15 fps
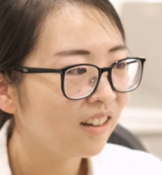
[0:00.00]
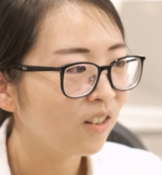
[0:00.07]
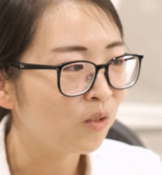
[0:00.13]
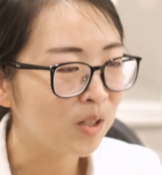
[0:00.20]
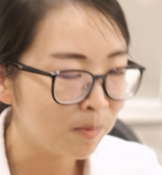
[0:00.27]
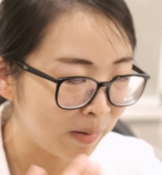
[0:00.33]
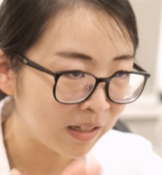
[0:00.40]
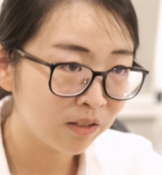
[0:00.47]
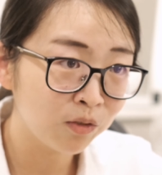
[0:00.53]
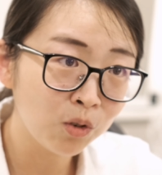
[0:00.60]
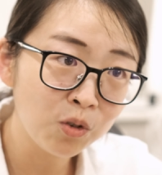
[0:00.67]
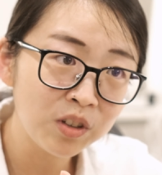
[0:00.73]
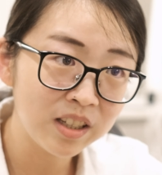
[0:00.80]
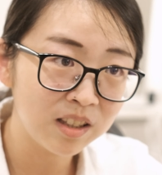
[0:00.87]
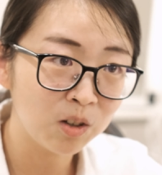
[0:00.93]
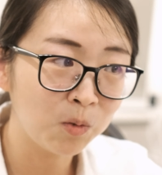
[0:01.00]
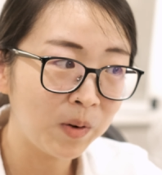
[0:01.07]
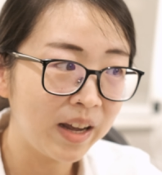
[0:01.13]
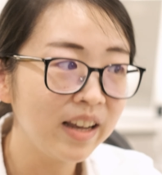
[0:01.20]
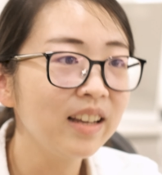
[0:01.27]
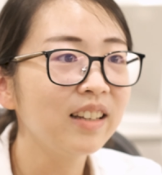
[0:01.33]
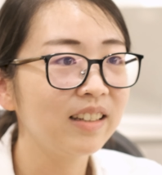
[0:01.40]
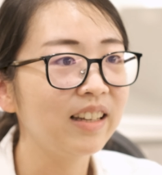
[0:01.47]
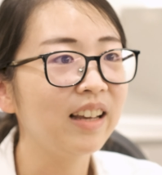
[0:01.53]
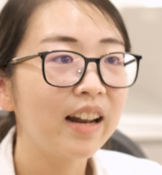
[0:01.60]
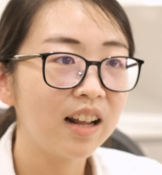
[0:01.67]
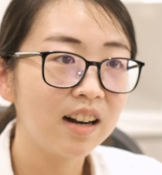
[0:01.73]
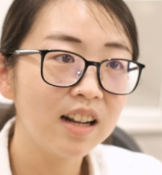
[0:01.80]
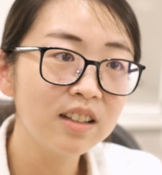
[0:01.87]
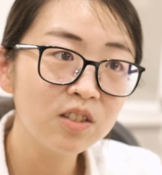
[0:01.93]
respectful either way. And
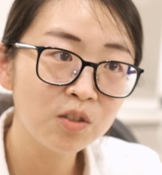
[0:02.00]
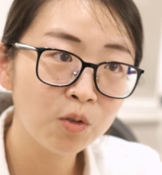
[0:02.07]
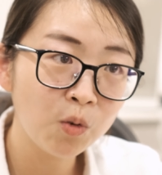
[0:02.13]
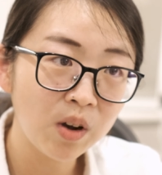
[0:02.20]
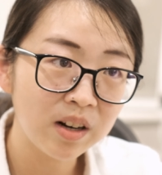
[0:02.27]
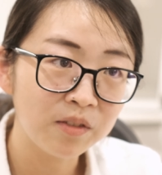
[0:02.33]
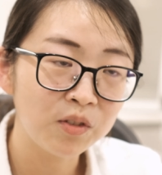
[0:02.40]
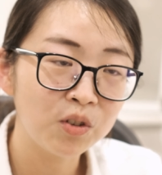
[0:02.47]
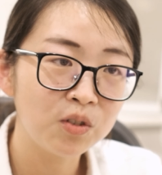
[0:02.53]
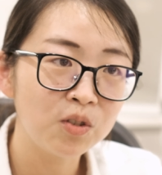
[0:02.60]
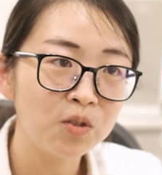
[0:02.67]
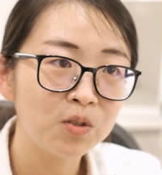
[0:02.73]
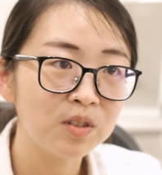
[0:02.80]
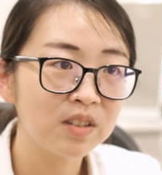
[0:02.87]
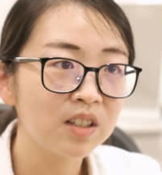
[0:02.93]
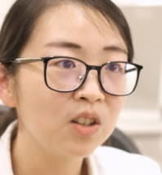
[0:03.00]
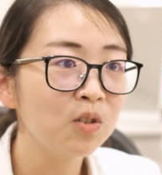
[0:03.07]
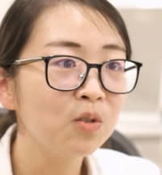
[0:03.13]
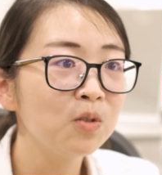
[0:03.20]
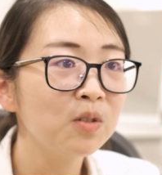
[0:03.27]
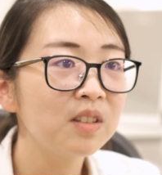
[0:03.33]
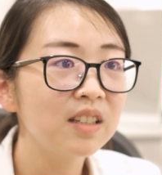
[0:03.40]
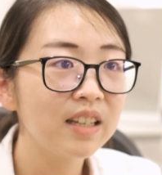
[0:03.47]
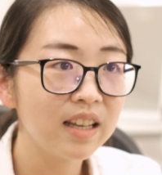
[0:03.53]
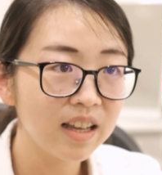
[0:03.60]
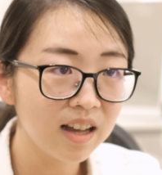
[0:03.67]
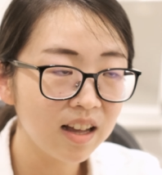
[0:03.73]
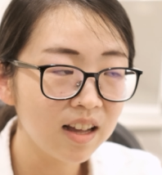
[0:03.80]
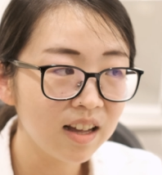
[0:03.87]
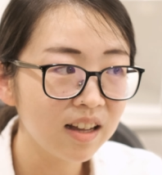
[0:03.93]
I learned quite a few new skills
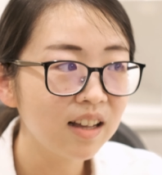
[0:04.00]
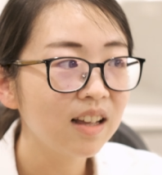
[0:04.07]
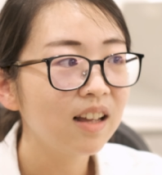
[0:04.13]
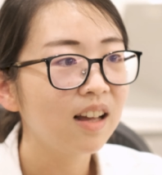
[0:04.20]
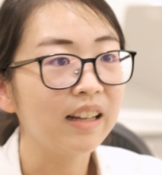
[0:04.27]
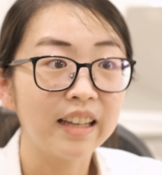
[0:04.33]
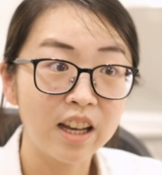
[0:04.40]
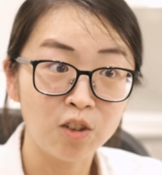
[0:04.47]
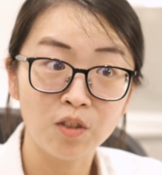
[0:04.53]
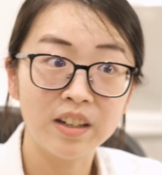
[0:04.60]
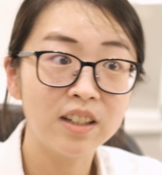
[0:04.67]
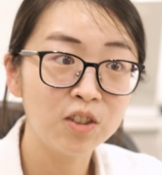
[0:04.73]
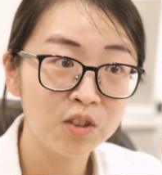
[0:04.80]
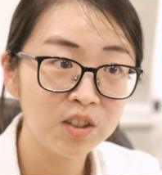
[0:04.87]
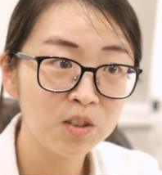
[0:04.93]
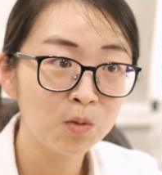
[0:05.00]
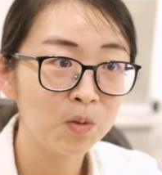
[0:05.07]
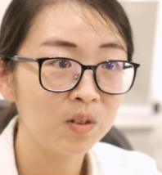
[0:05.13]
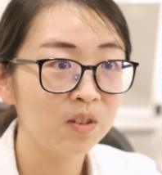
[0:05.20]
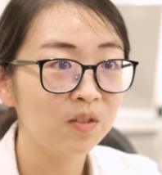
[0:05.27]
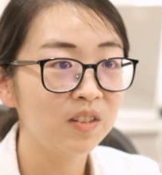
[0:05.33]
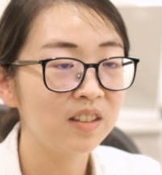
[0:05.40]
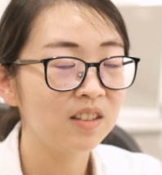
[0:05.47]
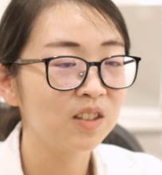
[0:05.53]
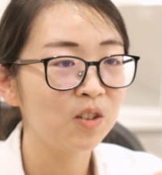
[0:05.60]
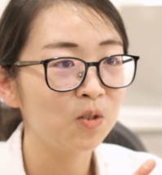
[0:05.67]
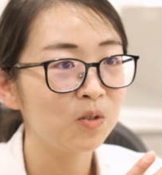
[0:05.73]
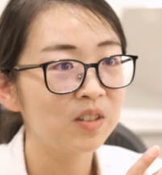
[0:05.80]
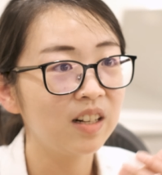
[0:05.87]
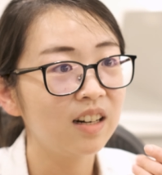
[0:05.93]
here. Cannulations, one of the
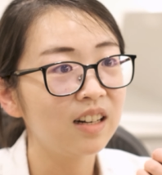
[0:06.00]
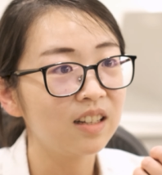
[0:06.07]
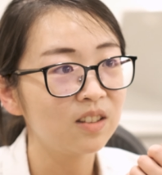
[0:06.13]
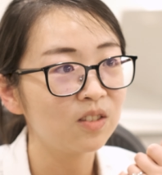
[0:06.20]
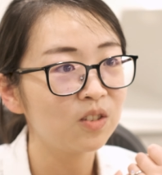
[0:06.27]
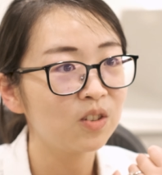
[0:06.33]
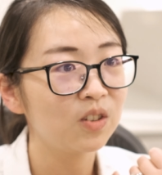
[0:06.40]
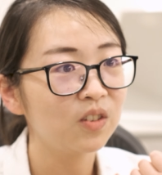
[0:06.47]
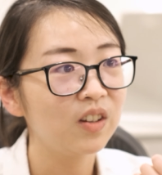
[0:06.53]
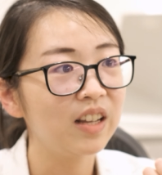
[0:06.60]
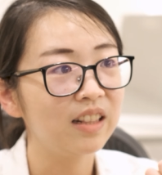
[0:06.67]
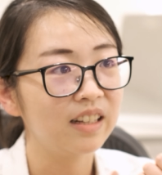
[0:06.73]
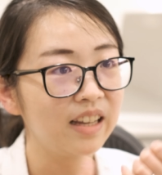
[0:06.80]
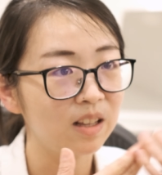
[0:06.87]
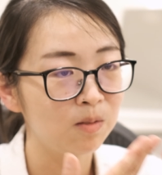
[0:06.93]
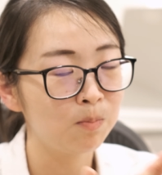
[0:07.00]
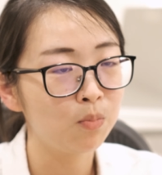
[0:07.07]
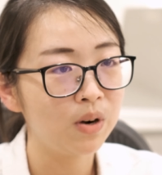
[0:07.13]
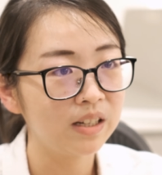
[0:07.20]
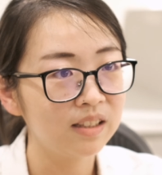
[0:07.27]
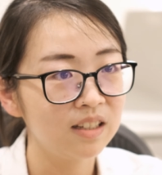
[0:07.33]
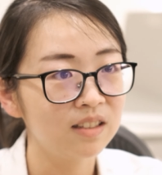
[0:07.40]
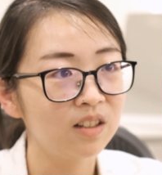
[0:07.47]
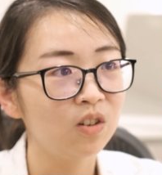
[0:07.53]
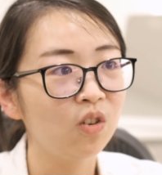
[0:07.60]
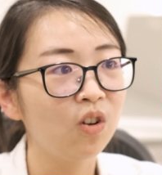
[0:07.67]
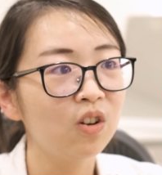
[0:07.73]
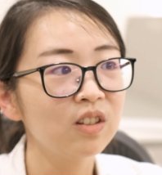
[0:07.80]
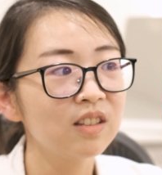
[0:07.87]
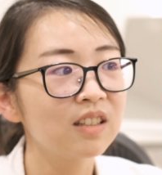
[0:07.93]
skills I learned and get practice a
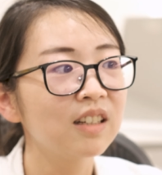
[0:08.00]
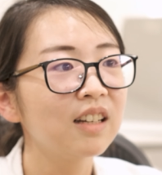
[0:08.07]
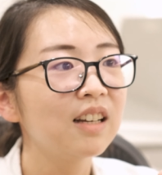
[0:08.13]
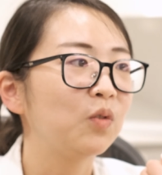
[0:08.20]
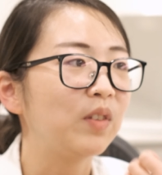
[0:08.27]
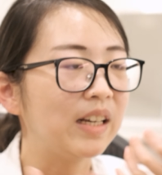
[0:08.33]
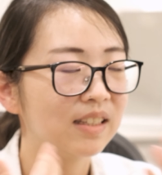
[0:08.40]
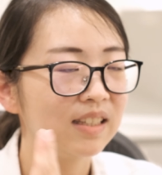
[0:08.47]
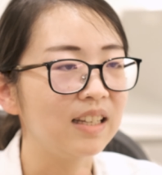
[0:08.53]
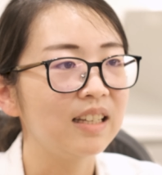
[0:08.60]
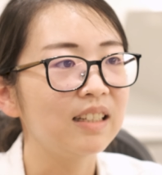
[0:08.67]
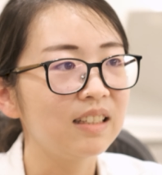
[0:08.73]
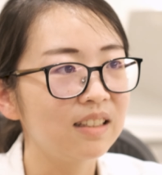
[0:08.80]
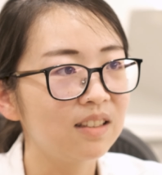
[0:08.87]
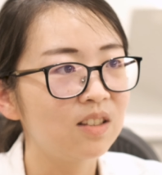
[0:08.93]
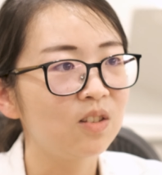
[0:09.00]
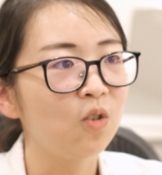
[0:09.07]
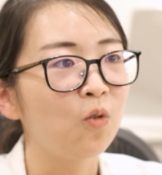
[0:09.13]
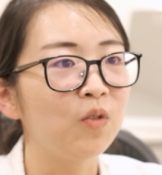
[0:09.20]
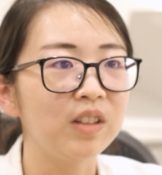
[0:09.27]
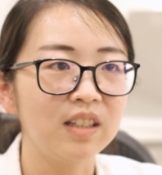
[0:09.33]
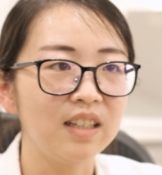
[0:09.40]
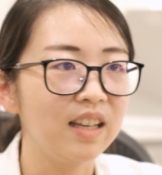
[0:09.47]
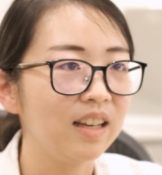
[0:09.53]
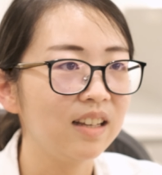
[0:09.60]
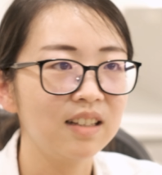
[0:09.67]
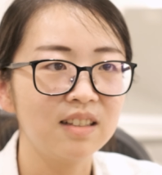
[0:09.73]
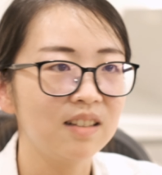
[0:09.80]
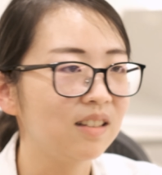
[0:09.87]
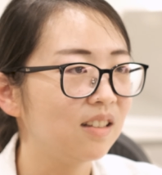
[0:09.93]
lot. Vaccines over the
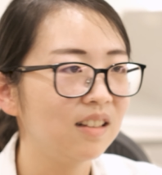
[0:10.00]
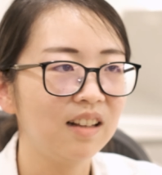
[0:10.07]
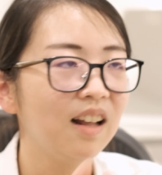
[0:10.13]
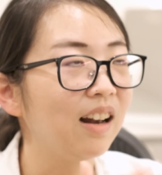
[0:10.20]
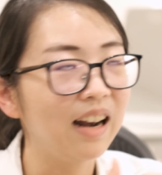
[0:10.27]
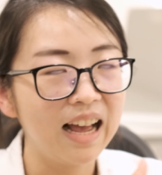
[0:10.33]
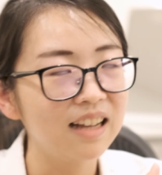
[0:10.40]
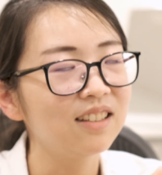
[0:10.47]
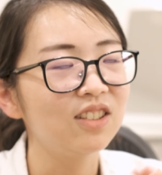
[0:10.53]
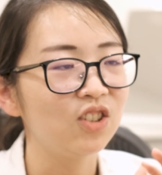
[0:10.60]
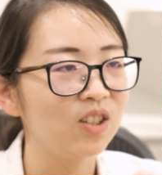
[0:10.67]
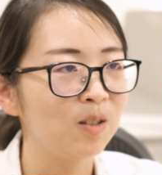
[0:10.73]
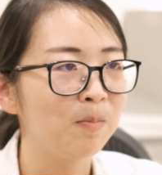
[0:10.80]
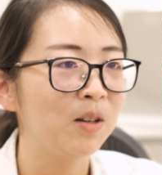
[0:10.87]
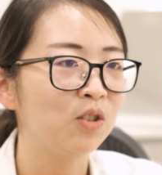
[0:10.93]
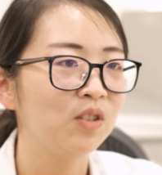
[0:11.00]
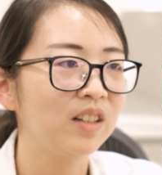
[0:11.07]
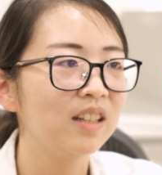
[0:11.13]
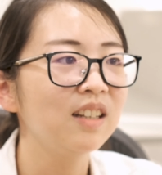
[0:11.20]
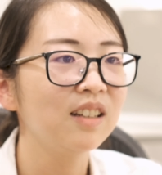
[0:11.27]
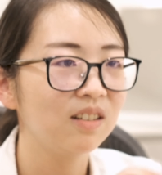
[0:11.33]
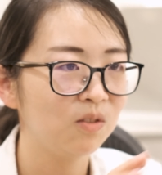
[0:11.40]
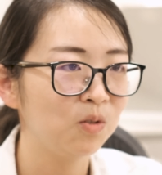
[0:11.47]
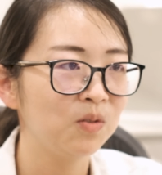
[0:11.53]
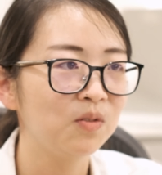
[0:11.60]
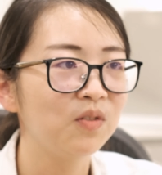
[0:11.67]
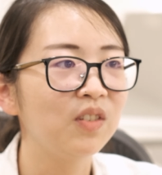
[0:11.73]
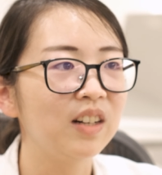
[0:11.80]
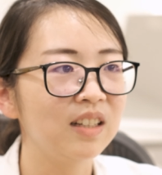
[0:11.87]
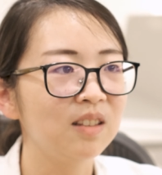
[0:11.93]
years, last year especially, we've
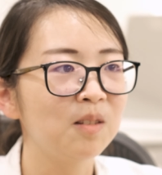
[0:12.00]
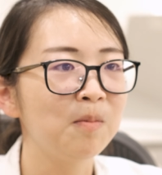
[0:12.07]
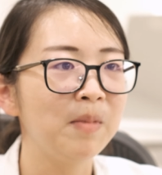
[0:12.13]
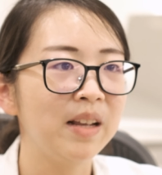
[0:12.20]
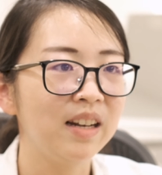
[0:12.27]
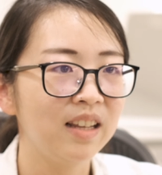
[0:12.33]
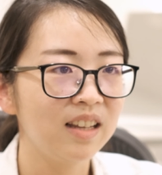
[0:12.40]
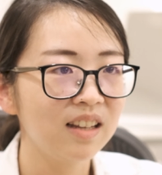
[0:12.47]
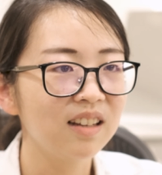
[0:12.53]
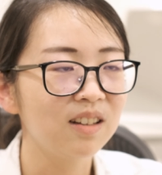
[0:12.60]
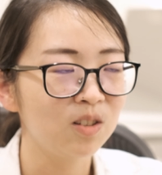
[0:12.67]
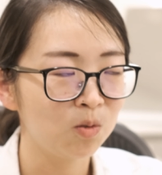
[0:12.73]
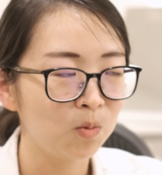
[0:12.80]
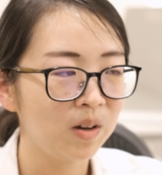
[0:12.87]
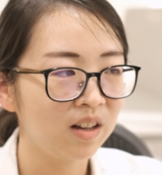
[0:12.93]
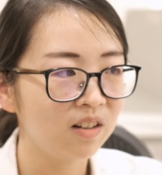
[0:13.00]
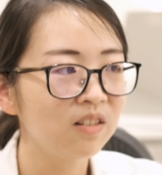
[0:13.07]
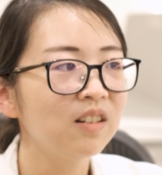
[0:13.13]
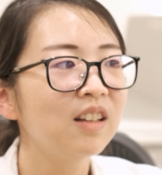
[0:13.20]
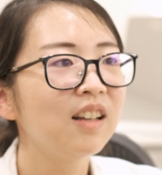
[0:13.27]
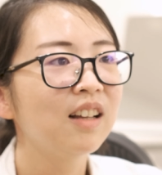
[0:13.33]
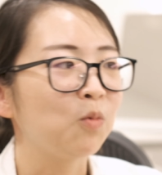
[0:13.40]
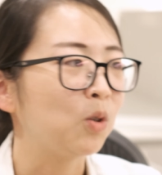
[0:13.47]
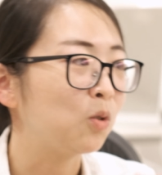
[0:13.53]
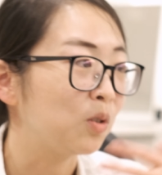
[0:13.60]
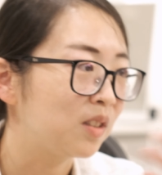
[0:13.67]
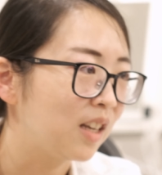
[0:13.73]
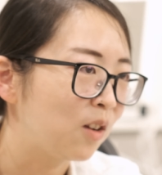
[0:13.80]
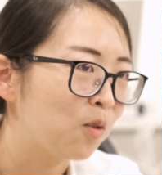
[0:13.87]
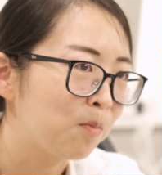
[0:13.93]
learned many as well. What to
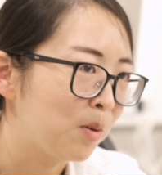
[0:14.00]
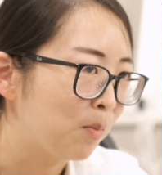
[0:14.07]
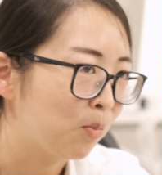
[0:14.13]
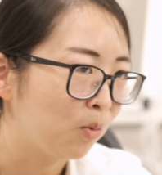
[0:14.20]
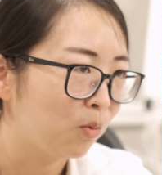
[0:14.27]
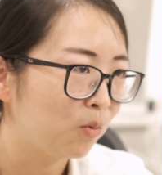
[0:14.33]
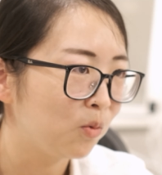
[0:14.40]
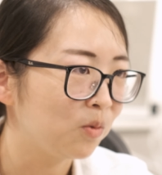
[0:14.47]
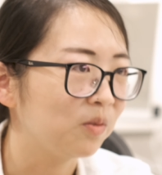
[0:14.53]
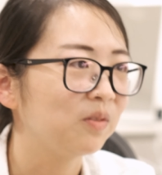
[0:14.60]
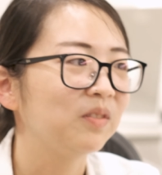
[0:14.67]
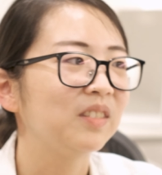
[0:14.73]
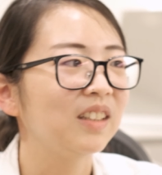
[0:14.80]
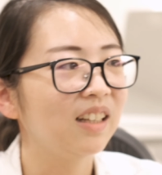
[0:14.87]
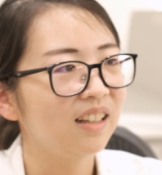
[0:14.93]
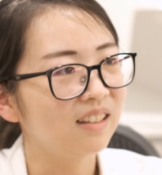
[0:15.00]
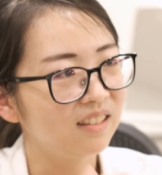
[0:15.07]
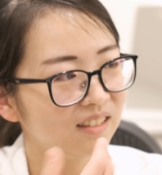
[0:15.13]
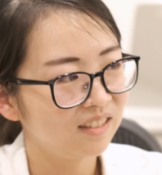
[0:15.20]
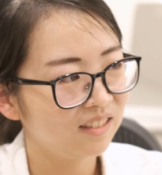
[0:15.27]
say to people, and then